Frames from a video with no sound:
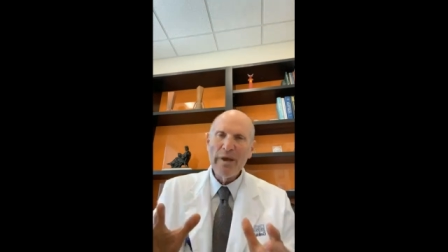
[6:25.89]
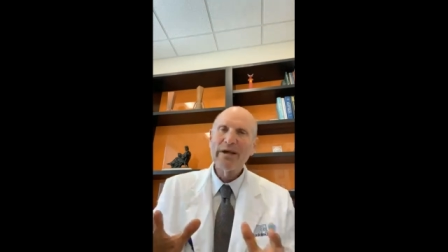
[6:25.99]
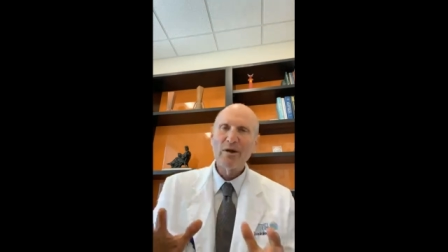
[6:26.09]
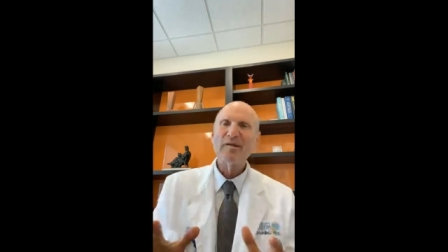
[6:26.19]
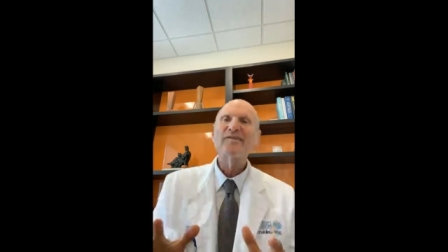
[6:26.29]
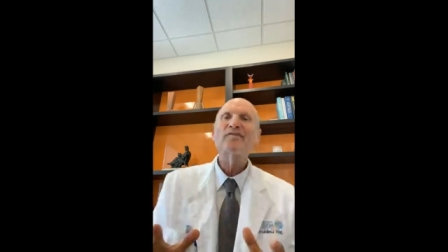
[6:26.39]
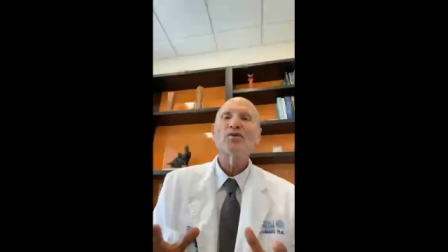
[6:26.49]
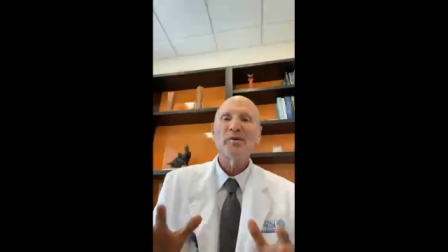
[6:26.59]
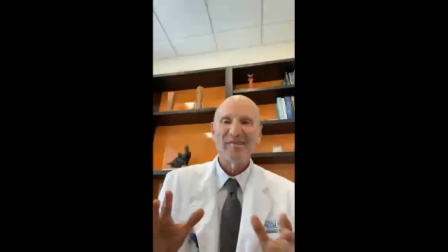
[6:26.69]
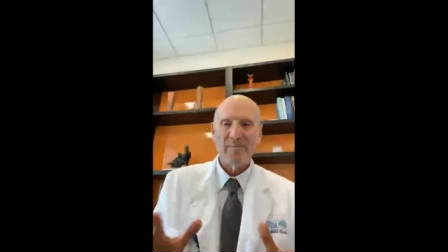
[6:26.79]
we could also
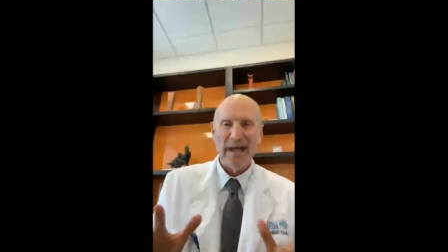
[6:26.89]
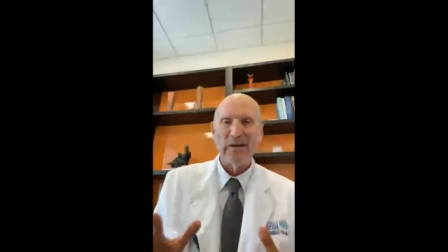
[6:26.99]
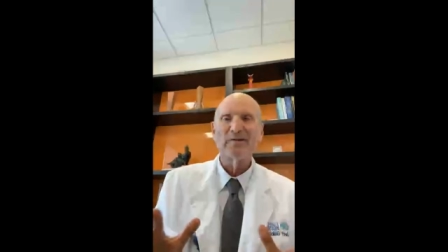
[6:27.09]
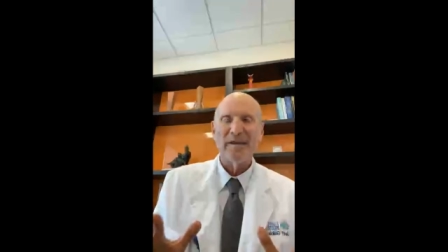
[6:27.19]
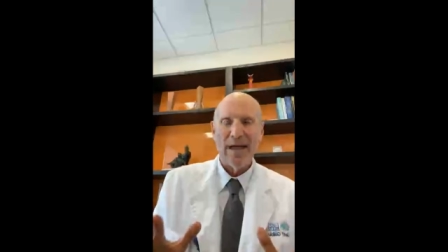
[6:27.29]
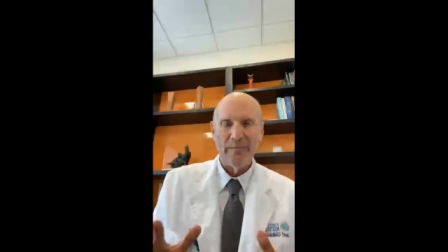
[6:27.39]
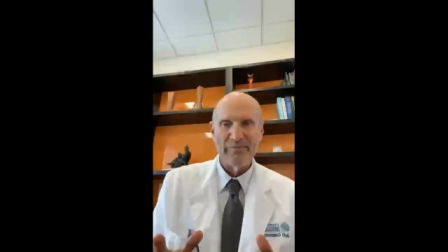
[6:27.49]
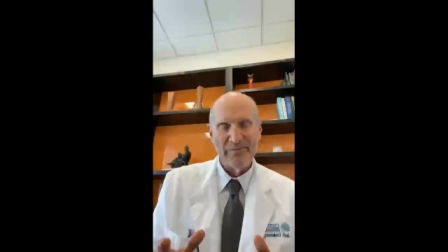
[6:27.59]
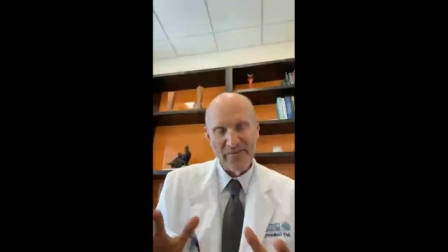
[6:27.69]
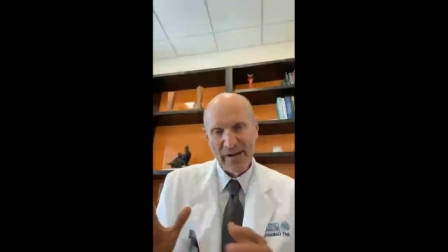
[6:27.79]
do a spinal tap
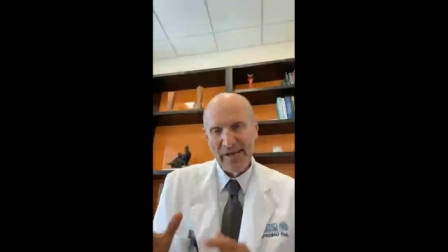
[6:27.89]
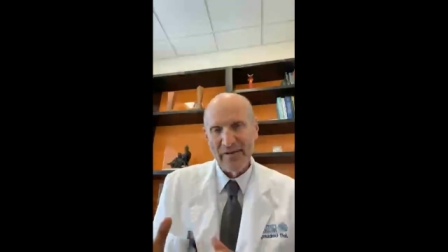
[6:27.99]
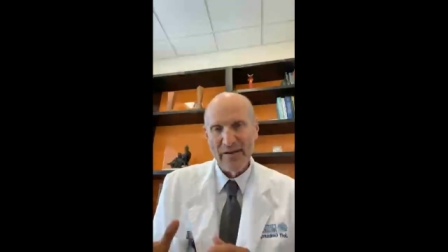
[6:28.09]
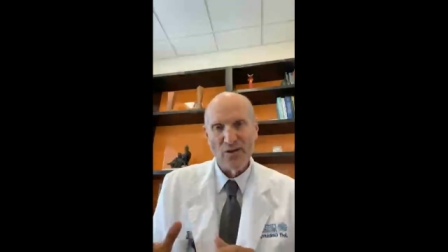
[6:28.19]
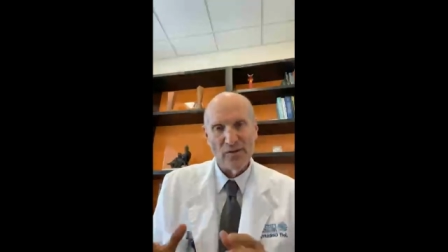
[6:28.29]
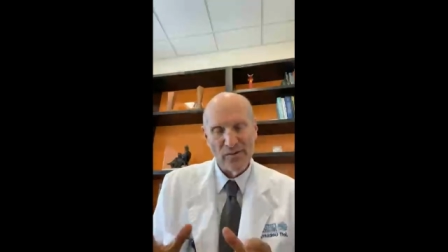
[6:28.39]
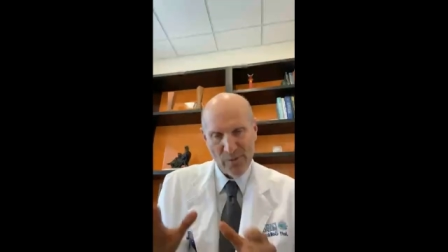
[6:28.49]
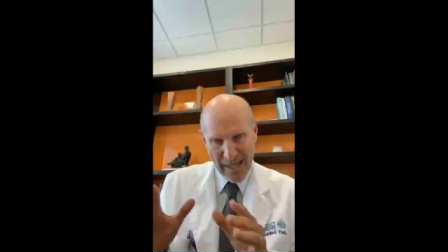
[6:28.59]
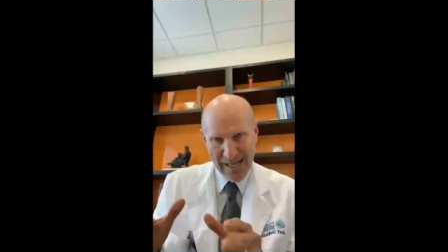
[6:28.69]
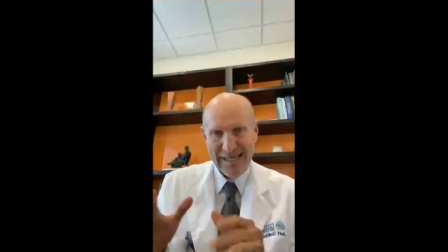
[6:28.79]
for individuals
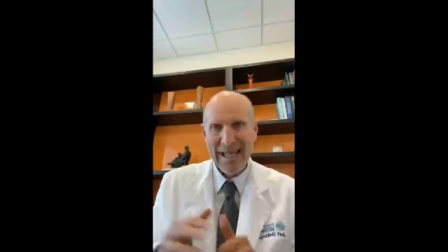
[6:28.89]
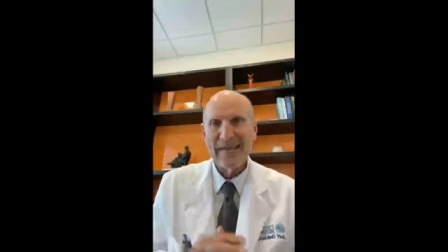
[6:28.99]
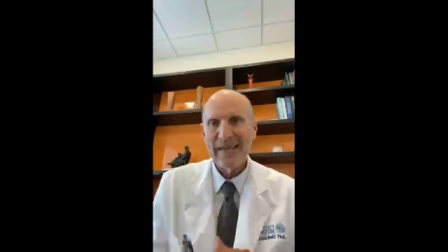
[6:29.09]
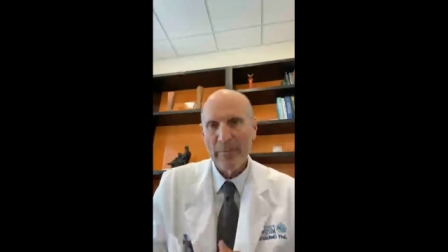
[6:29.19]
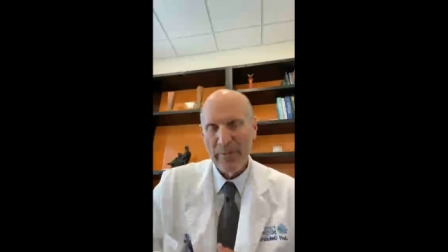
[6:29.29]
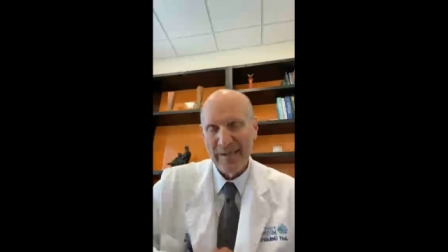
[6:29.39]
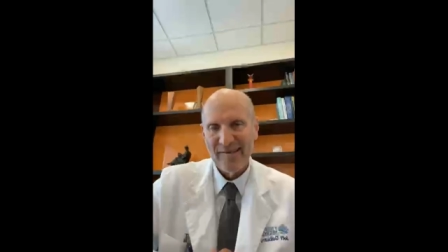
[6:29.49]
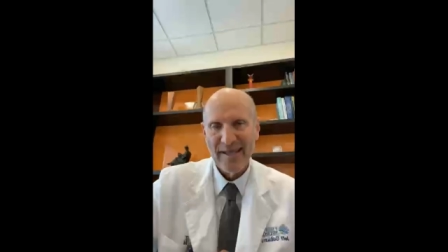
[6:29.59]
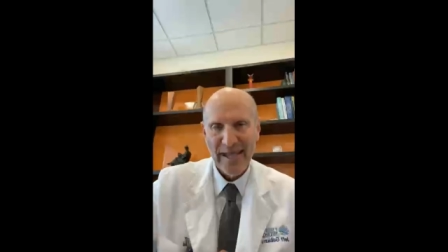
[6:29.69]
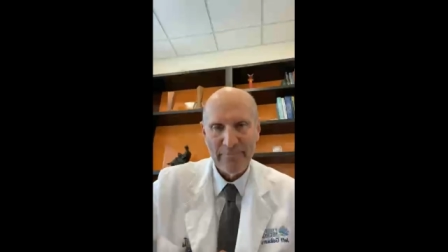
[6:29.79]
who can't get that
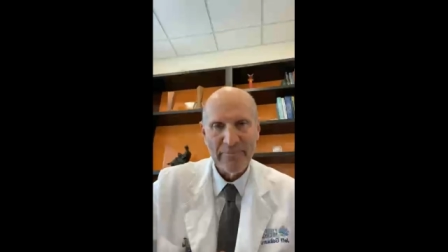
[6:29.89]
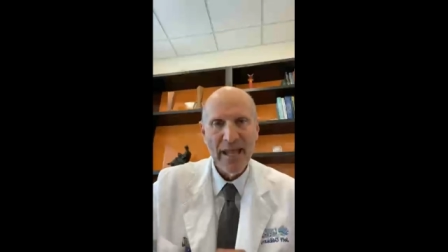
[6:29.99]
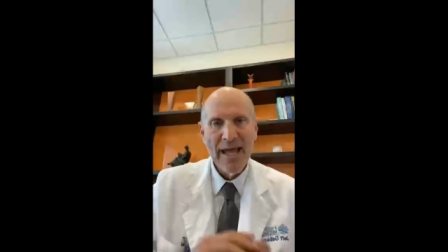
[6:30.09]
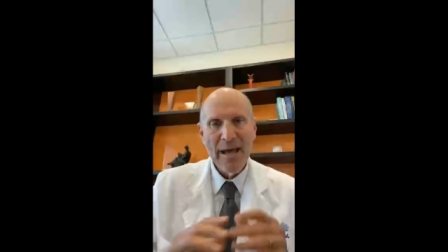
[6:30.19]
PET scan.